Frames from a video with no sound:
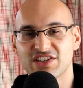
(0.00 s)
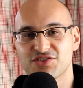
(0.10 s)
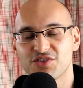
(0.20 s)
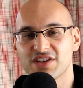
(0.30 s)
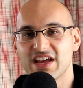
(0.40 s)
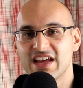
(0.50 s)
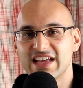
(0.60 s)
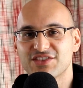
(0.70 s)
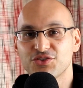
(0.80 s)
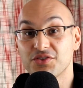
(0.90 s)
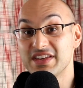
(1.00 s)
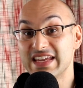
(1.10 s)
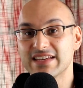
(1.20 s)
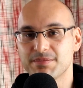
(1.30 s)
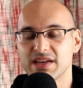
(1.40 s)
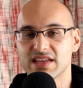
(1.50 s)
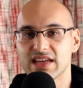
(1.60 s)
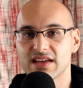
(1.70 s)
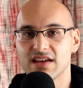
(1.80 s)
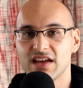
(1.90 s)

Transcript: It's not, it's not nitpicking.